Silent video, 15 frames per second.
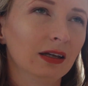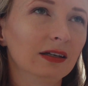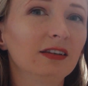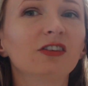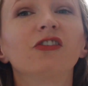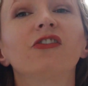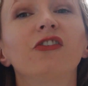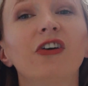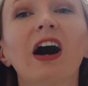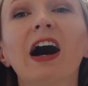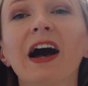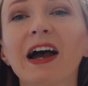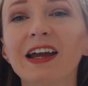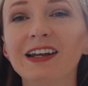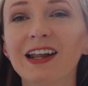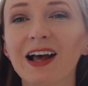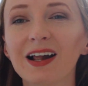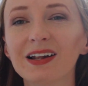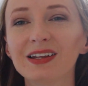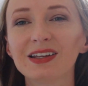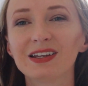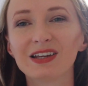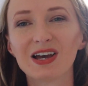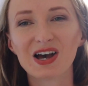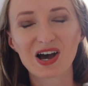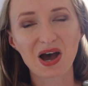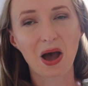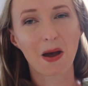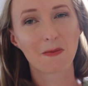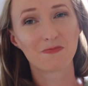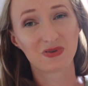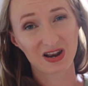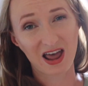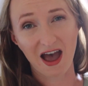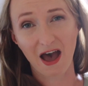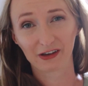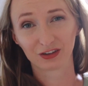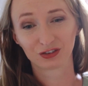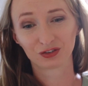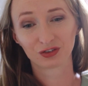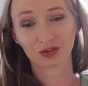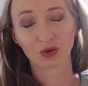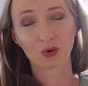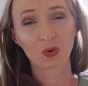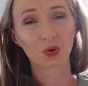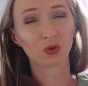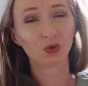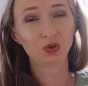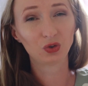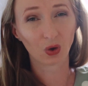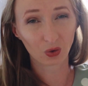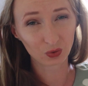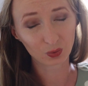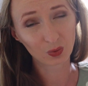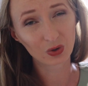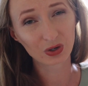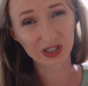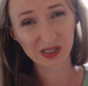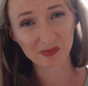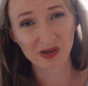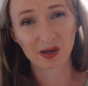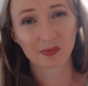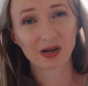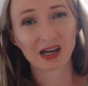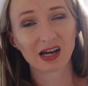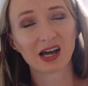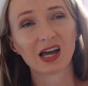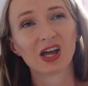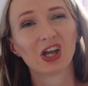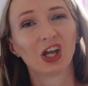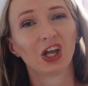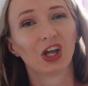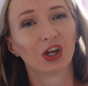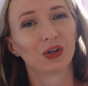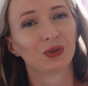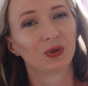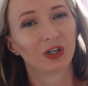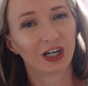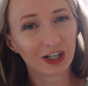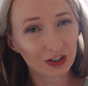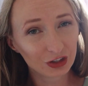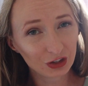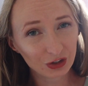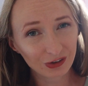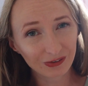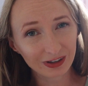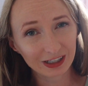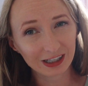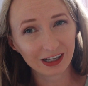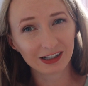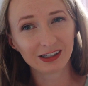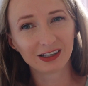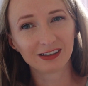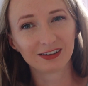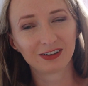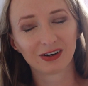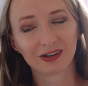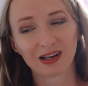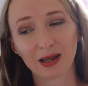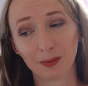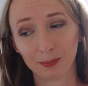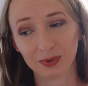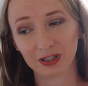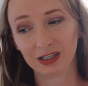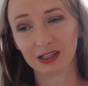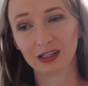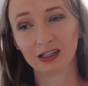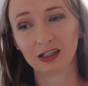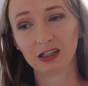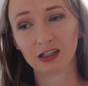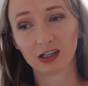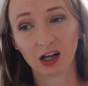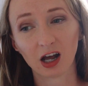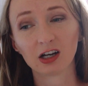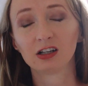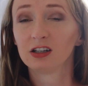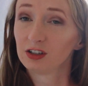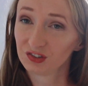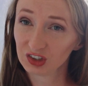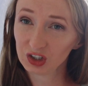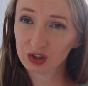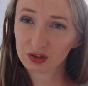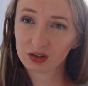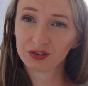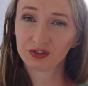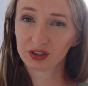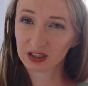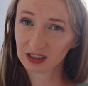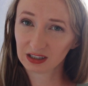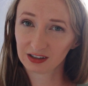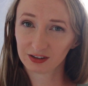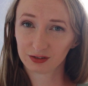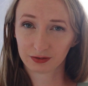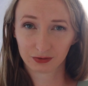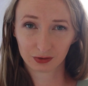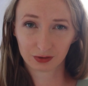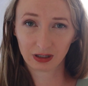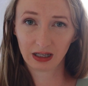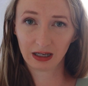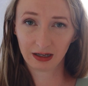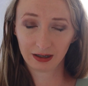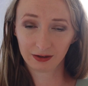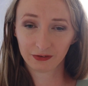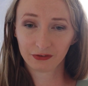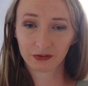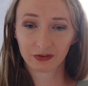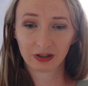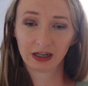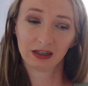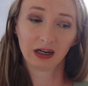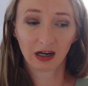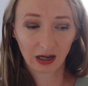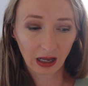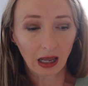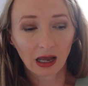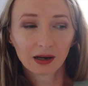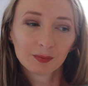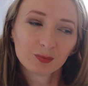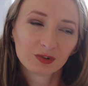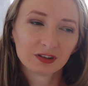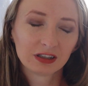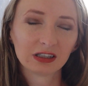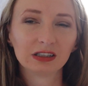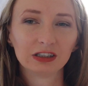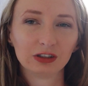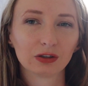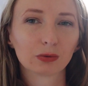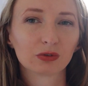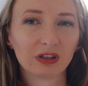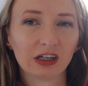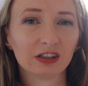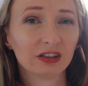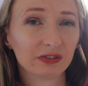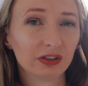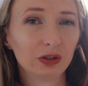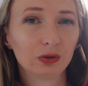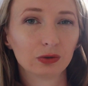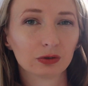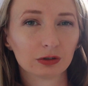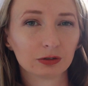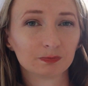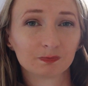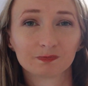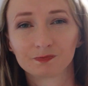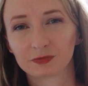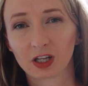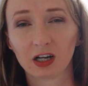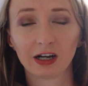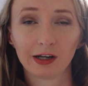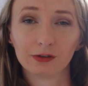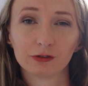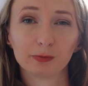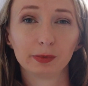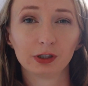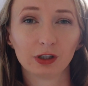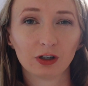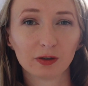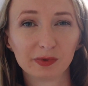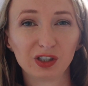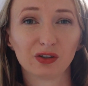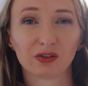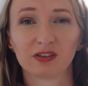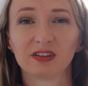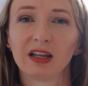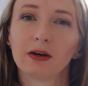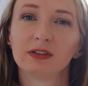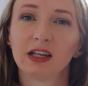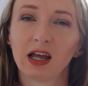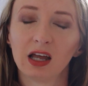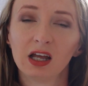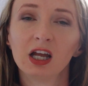It's finally a blast. So don't worry, mama, you can do it. It's gonna be a difficult 3 years of your life. Like, I'm still in those like difficult kind of period, because now the